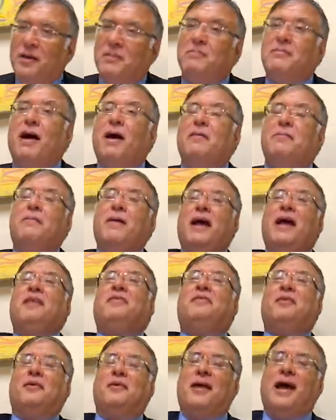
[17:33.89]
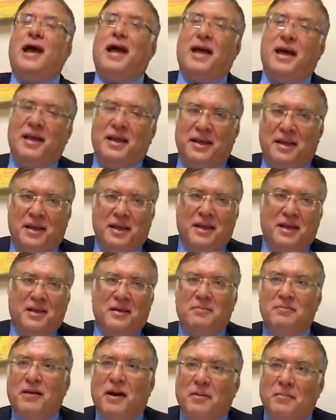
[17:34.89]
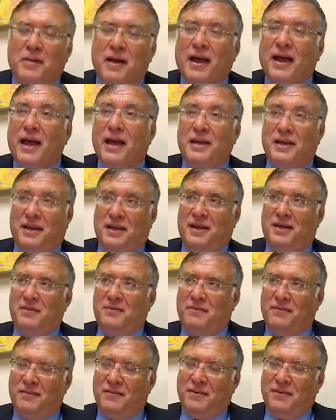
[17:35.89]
Marbeh Torah, marbeh chayim.